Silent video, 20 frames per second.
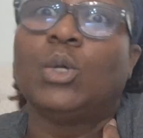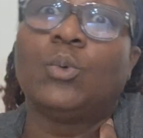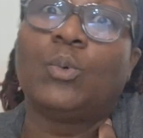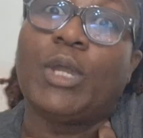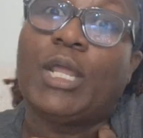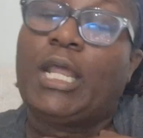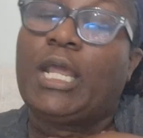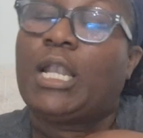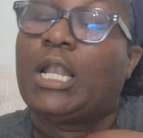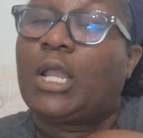
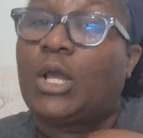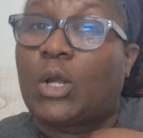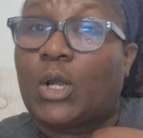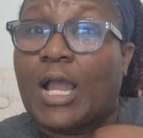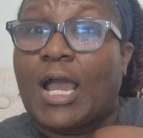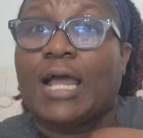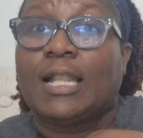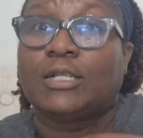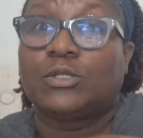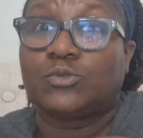we ain't learned
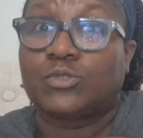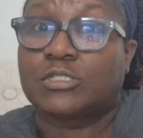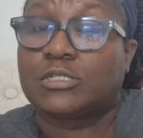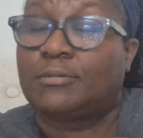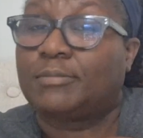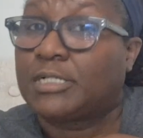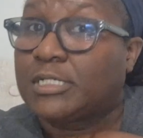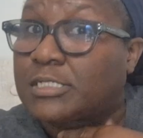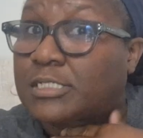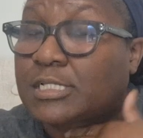how to do
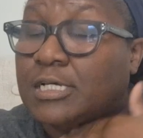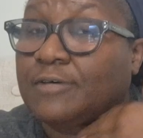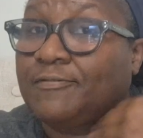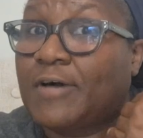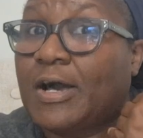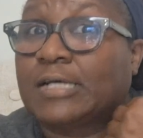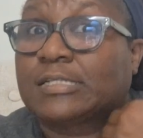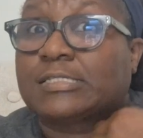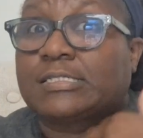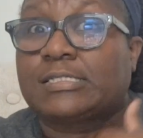some of this stuff
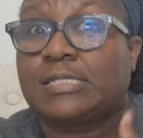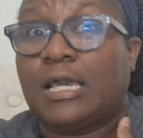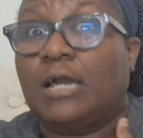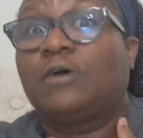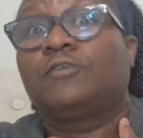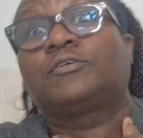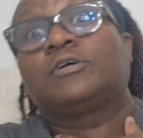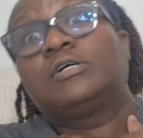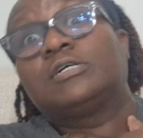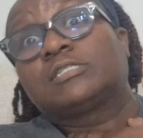
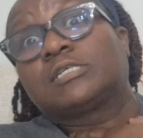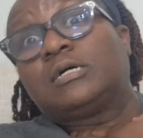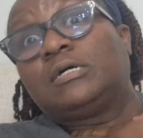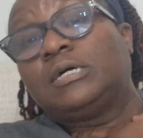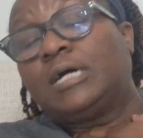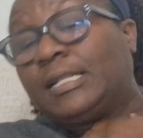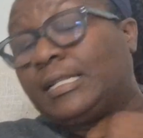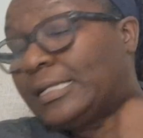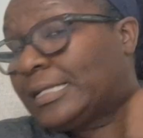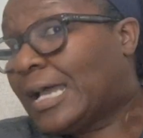ourselves because
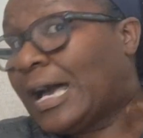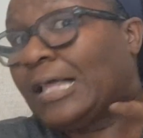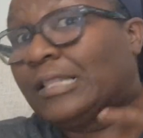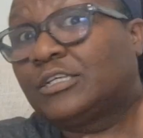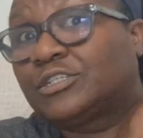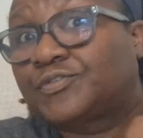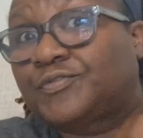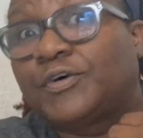$100